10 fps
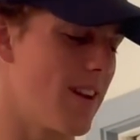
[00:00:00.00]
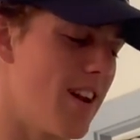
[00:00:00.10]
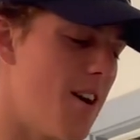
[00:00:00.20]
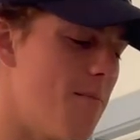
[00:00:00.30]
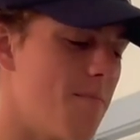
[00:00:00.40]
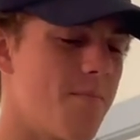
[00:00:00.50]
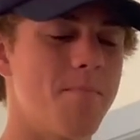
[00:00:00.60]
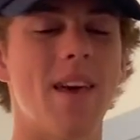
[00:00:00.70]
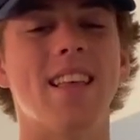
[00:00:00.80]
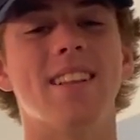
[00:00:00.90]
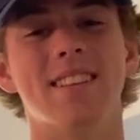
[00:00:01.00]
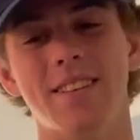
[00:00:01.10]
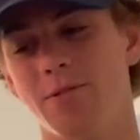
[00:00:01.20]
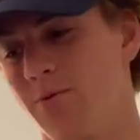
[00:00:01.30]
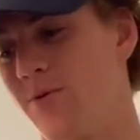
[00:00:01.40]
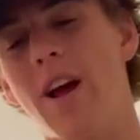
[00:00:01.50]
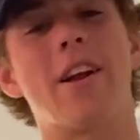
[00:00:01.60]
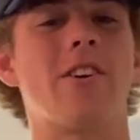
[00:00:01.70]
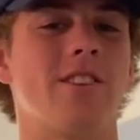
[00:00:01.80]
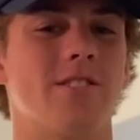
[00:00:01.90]
it up. Peyton lives right
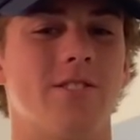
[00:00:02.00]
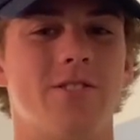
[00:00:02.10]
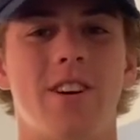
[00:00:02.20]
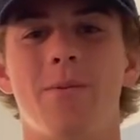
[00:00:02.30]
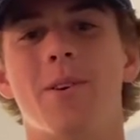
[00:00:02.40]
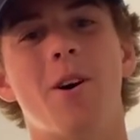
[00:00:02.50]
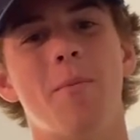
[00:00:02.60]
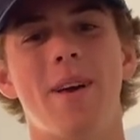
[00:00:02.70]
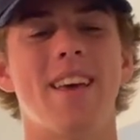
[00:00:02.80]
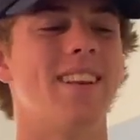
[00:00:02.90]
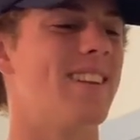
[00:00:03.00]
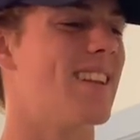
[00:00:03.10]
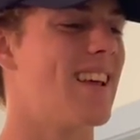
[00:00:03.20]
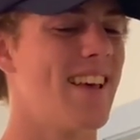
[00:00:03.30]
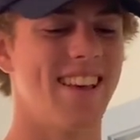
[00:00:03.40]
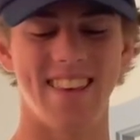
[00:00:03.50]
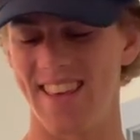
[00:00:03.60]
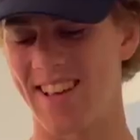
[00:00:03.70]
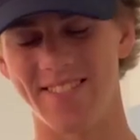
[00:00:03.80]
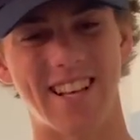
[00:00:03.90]
across the street. We call Peyton.
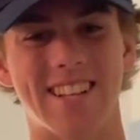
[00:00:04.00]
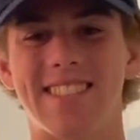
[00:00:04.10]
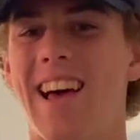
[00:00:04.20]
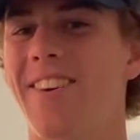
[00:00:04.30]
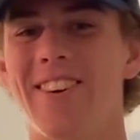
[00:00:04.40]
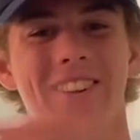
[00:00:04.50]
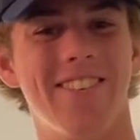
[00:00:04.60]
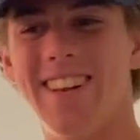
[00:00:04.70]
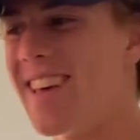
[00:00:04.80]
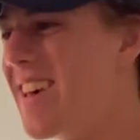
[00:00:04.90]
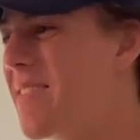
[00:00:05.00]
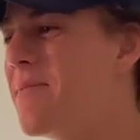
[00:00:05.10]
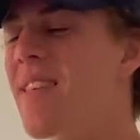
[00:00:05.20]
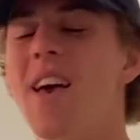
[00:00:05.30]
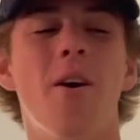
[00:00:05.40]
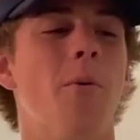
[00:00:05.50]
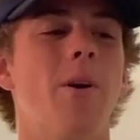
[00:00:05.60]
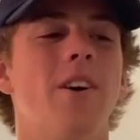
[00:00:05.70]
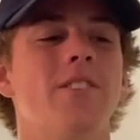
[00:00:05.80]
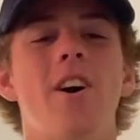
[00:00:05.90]
He comes outside. I run over to him.
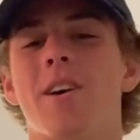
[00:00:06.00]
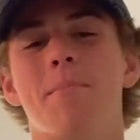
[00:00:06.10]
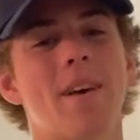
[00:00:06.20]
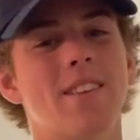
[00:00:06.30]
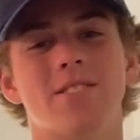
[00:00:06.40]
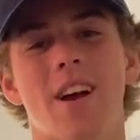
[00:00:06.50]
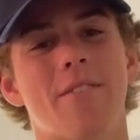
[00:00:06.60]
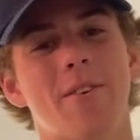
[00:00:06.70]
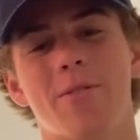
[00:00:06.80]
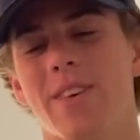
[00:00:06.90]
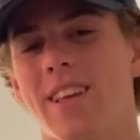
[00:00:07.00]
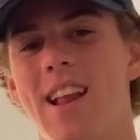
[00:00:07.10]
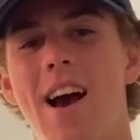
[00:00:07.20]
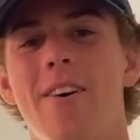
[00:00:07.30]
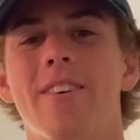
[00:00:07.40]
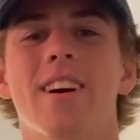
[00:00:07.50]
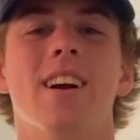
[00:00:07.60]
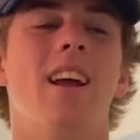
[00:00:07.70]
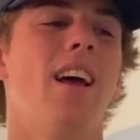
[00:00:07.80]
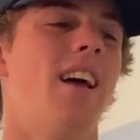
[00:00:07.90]
We all talk in Peyton's driveway for like an
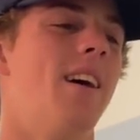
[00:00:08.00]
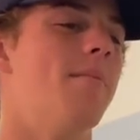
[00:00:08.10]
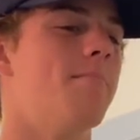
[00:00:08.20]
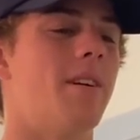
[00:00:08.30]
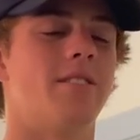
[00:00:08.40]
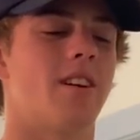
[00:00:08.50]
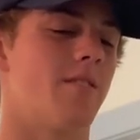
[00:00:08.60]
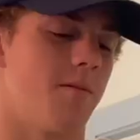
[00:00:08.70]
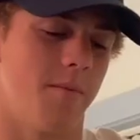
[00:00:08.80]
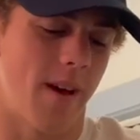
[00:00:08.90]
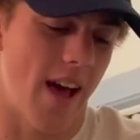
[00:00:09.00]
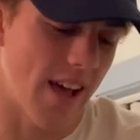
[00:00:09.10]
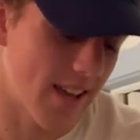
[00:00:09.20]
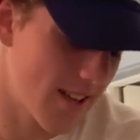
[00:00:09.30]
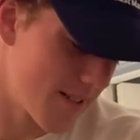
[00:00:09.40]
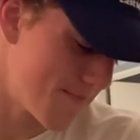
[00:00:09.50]
hour. Then drives me back.